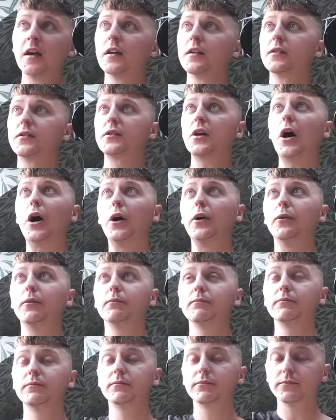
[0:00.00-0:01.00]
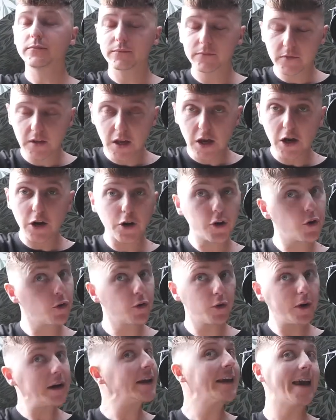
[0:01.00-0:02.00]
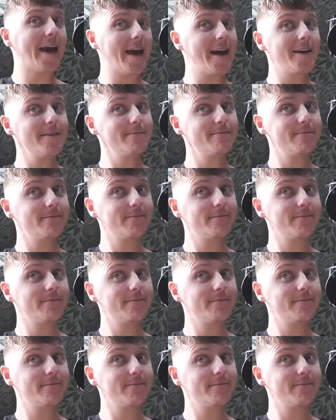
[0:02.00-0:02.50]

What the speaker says: So, Cricut